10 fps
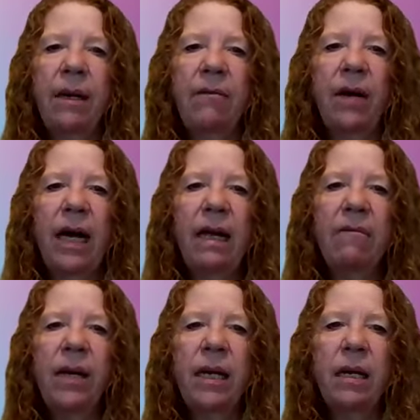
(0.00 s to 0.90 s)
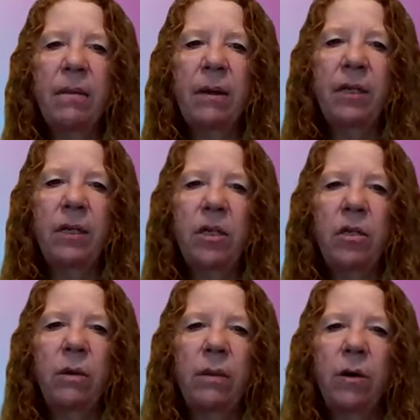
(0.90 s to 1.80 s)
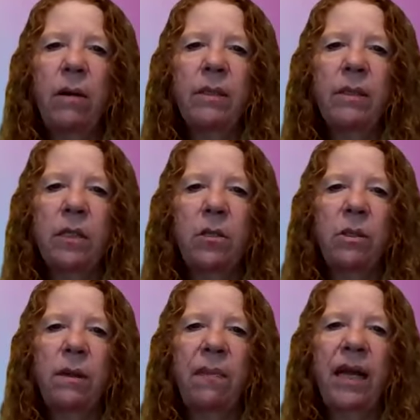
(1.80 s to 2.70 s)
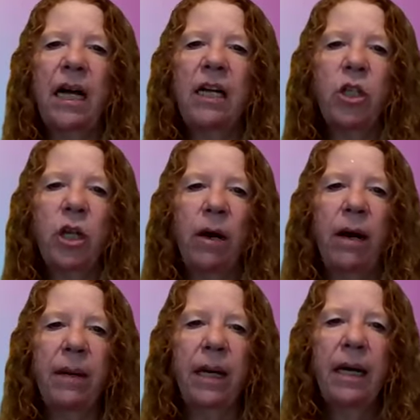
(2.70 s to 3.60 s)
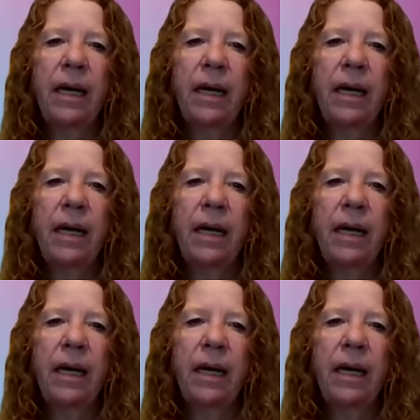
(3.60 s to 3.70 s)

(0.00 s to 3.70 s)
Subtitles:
But if I have made a commitment to you and promised to do something, I show up.